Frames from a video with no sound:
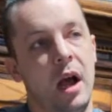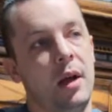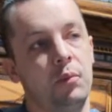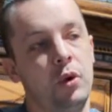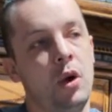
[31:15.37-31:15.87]

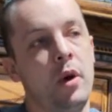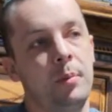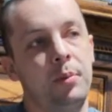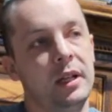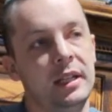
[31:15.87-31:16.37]
we don't want
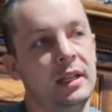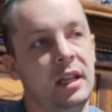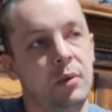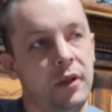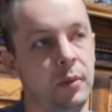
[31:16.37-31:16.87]
to play
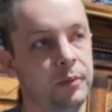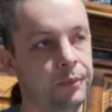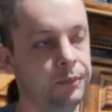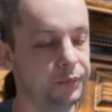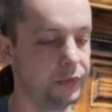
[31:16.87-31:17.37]
D&D with you,
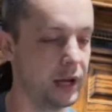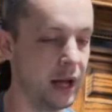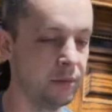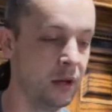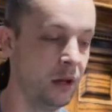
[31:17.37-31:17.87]

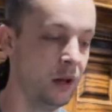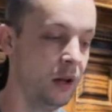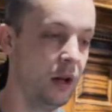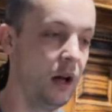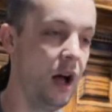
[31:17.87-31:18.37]
okay?
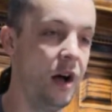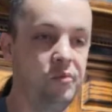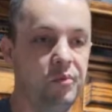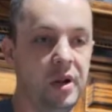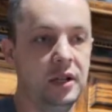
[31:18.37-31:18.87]

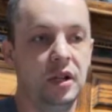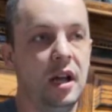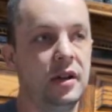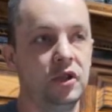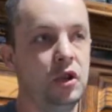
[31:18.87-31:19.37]

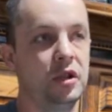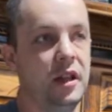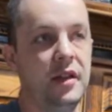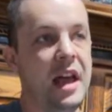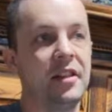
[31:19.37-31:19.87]

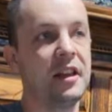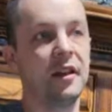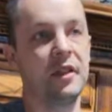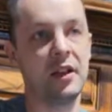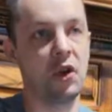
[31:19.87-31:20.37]
And that's it.
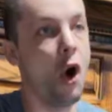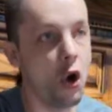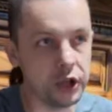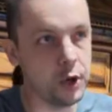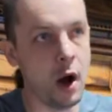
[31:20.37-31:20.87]
That's
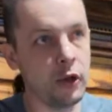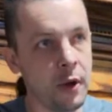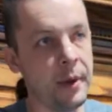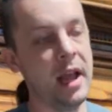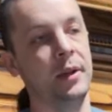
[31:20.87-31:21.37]
all you owe
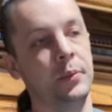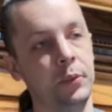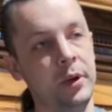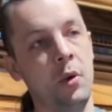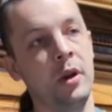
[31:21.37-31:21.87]
them. Hey,
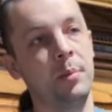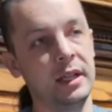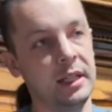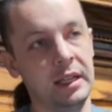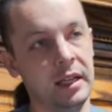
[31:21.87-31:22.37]
we don't want to play
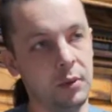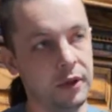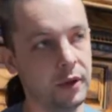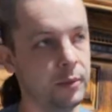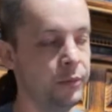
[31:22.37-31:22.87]
D&D with
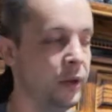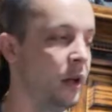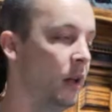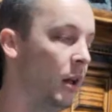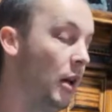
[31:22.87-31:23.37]
you.
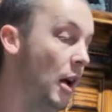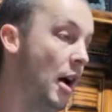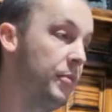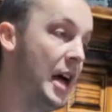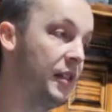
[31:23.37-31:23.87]

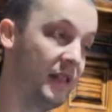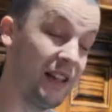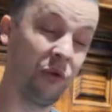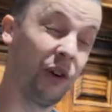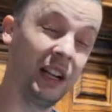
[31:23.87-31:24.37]

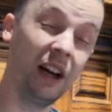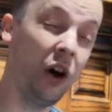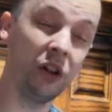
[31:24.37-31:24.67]
That's really all you